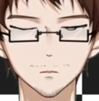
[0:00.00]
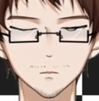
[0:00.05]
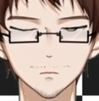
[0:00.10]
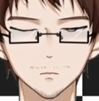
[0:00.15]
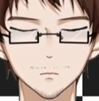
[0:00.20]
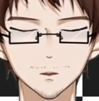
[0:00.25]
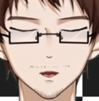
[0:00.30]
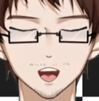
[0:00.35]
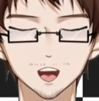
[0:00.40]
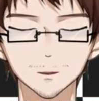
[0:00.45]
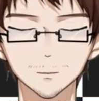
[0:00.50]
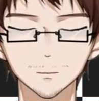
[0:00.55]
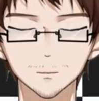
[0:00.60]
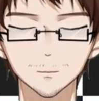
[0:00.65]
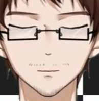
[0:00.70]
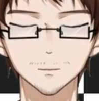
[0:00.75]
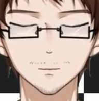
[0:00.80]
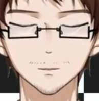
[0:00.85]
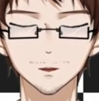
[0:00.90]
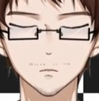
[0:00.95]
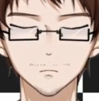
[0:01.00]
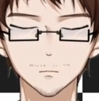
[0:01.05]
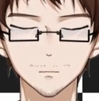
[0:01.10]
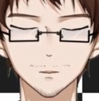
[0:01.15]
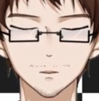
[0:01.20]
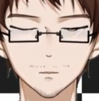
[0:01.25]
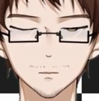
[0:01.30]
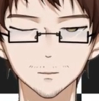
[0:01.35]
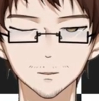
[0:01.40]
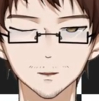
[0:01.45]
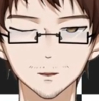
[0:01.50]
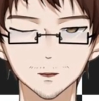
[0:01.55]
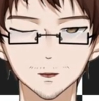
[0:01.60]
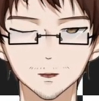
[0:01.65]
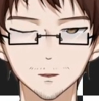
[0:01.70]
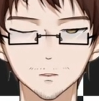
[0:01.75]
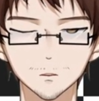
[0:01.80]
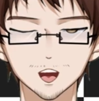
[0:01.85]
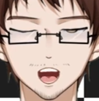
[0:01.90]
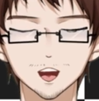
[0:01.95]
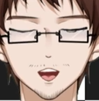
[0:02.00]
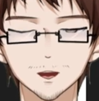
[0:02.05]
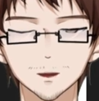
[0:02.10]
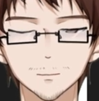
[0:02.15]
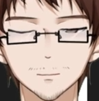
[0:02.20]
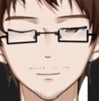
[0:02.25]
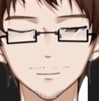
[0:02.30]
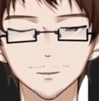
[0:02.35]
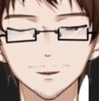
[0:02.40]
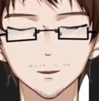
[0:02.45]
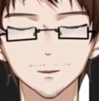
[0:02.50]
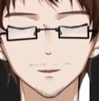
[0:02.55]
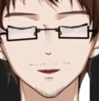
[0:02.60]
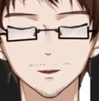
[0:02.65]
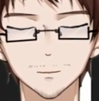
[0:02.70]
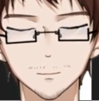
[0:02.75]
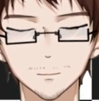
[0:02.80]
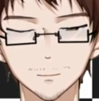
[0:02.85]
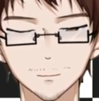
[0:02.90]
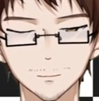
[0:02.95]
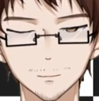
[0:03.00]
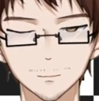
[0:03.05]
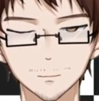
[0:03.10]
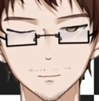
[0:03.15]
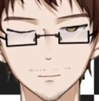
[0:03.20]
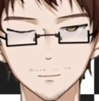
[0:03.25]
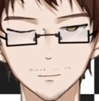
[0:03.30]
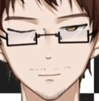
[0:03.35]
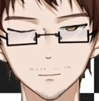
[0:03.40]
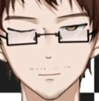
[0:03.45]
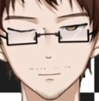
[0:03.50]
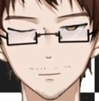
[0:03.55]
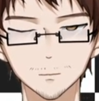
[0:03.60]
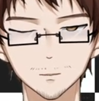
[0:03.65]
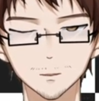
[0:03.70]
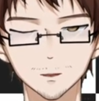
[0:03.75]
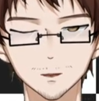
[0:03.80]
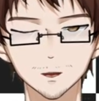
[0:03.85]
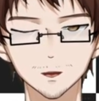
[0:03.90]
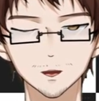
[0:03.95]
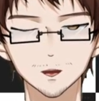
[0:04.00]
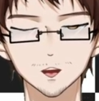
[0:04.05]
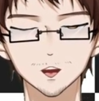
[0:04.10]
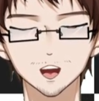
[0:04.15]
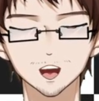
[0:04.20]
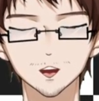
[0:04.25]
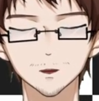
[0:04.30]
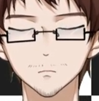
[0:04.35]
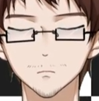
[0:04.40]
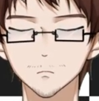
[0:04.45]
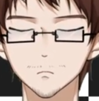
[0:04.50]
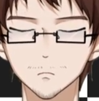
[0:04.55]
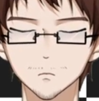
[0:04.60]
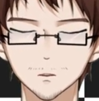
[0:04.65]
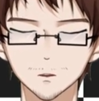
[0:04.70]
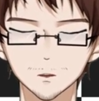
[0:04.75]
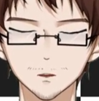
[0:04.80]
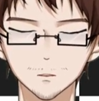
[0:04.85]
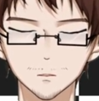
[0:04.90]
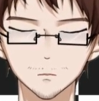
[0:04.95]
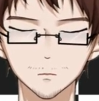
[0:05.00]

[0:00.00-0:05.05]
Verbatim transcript: The upload was published to highlight said denseness. Our wording